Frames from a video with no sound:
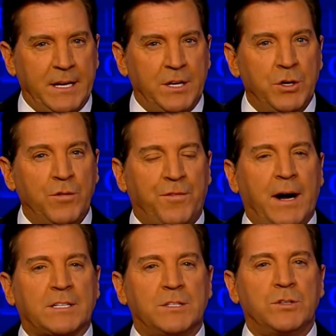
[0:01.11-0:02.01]
A new
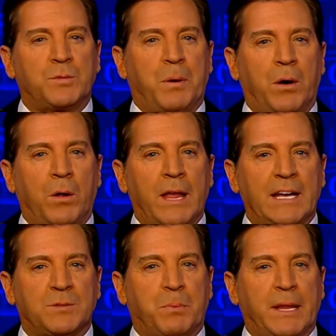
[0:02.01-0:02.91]
Fox News poll
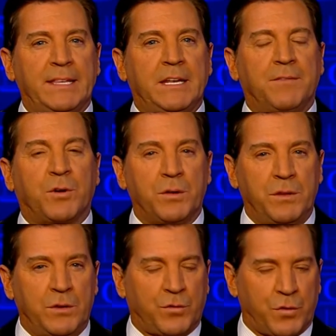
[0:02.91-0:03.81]
has plenty of good
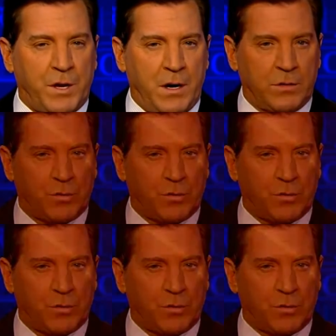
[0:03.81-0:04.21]
news for Donald